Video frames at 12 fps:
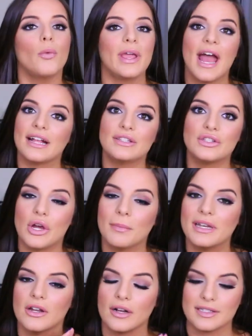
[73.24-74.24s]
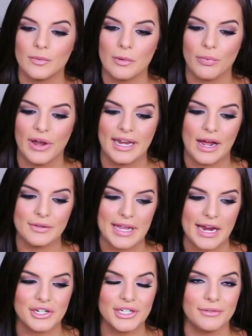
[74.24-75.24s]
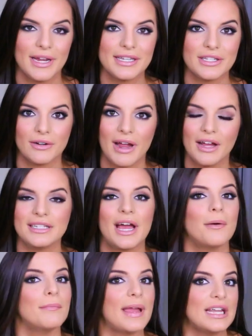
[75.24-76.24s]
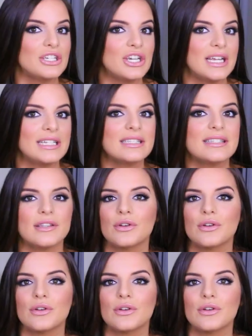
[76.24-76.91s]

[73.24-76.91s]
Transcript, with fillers: we had so many dogs at one point and I was actually raised around Dalmatians.